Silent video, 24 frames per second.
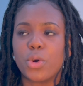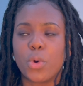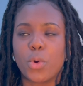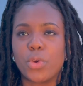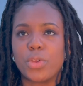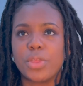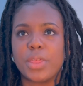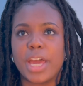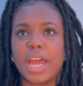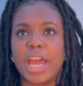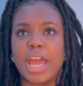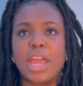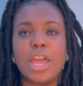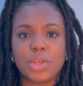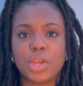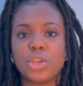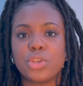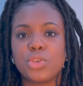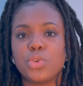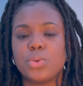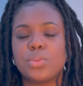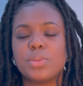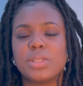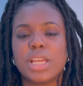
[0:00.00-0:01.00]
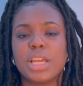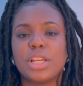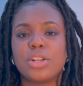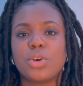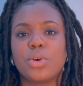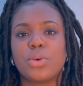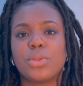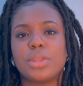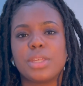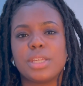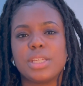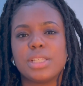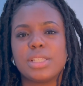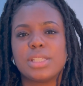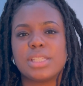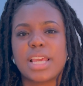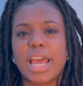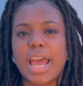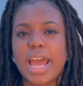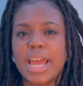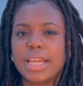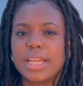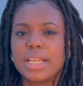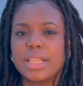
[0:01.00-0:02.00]
or that you obtain all these
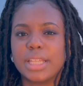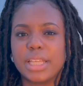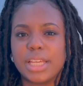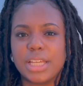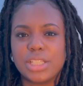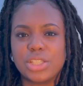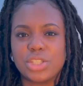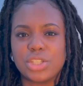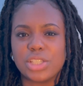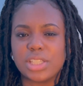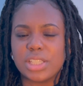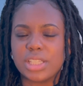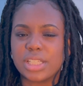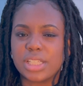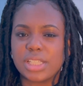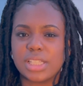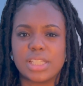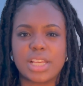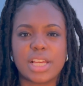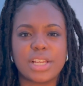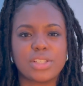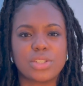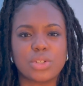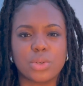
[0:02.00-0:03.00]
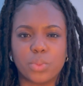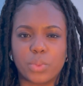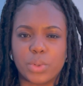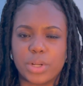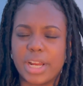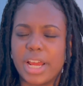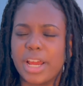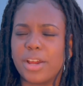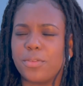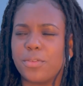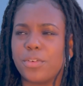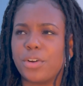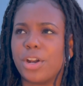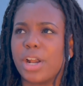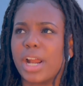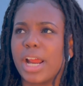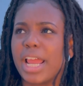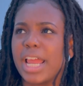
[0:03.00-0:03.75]
accolades and success or whatever,